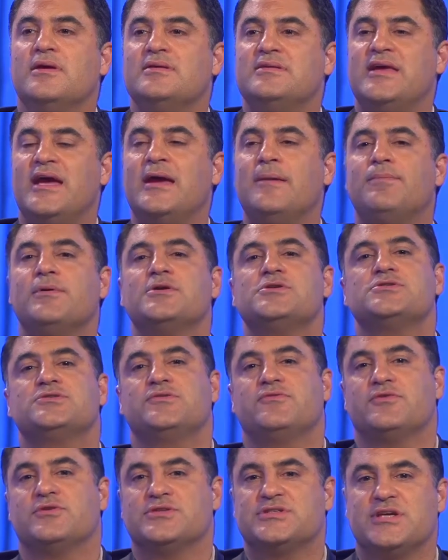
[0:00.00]
taking pictures of
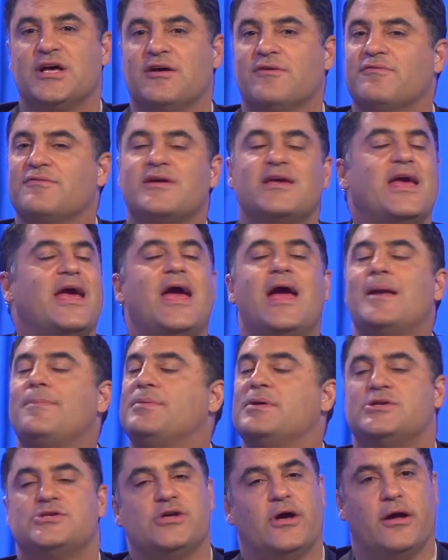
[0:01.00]
yourself can't
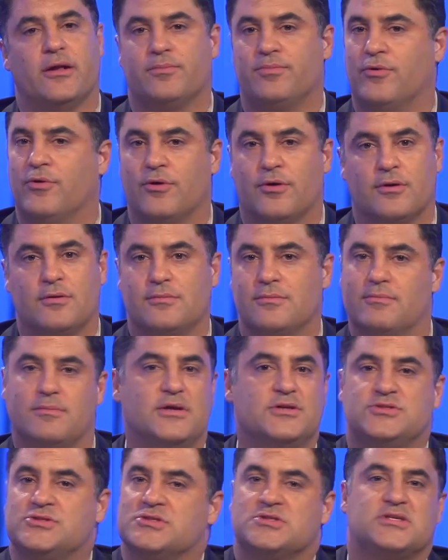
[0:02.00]
be child porn.
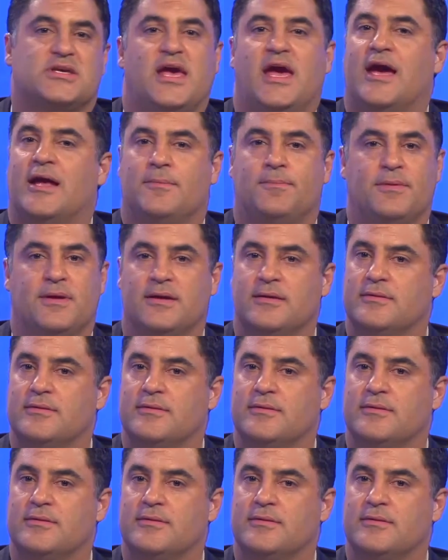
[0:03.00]
It just can't be.